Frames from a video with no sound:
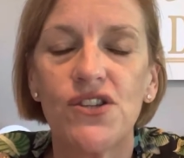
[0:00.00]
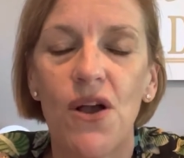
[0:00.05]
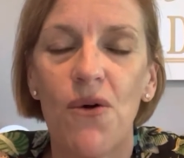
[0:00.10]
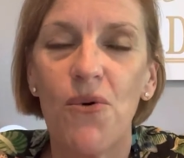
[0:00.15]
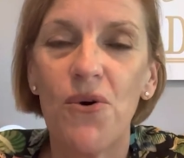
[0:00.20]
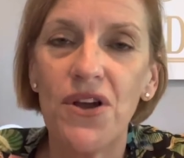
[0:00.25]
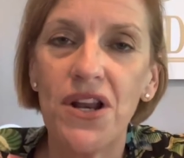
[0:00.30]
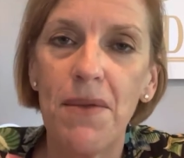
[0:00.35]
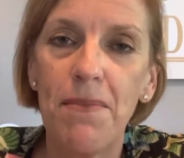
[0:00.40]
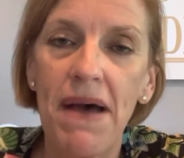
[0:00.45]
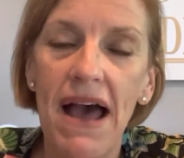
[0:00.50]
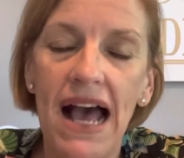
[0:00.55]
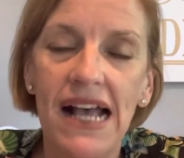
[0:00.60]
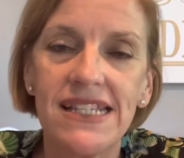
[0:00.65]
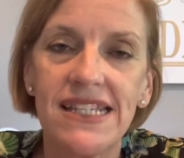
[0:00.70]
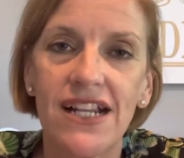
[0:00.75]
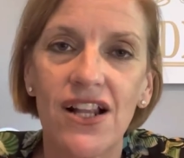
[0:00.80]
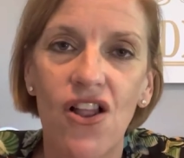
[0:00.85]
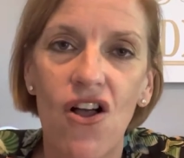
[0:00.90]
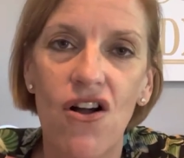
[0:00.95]
so I wanted to
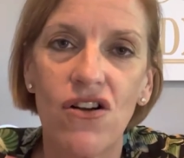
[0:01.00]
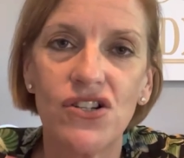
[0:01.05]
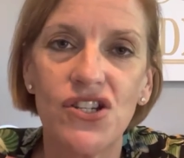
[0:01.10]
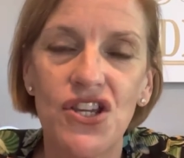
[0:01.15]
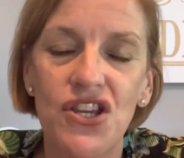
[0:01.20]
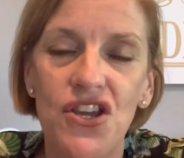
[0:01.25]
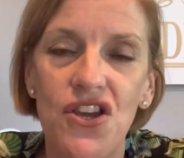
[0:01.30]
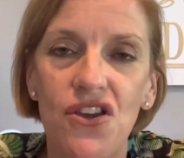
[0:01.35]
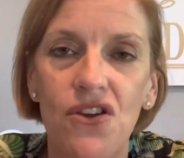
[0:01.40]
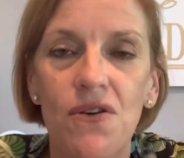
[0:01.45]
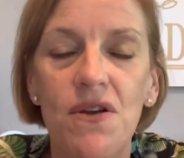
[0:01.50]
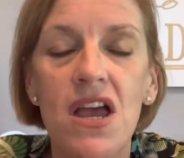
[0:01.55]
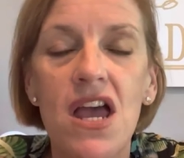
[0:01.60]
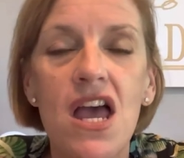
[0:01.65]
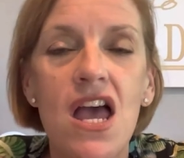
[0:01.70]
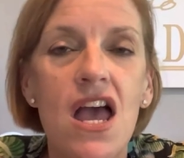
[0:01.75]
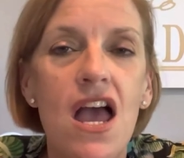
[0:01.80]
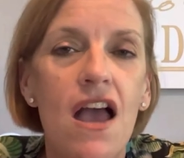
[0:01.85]
pass it along to you.